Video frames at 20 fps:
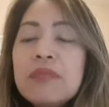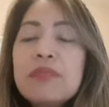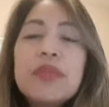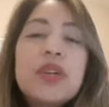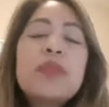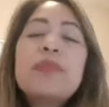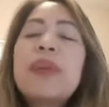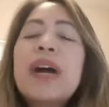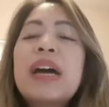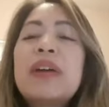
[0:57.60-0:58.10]

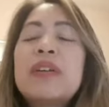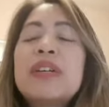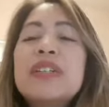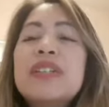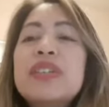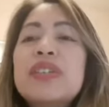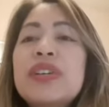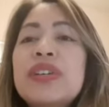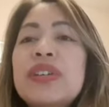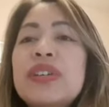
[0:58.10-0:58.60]
more power
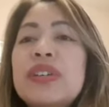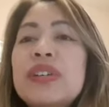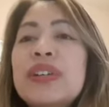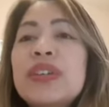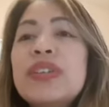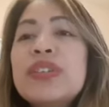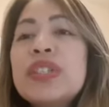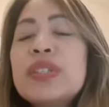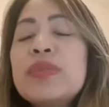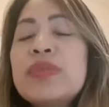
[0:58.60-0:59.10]
to your
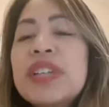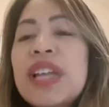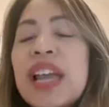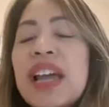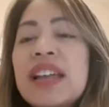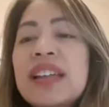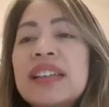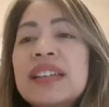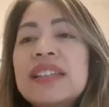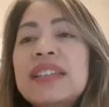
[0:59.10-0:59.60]
YouTube
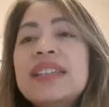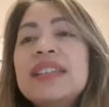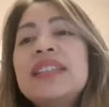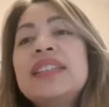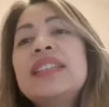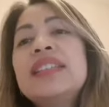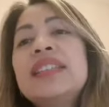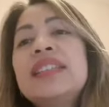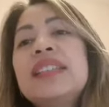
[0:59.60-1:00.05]
channel.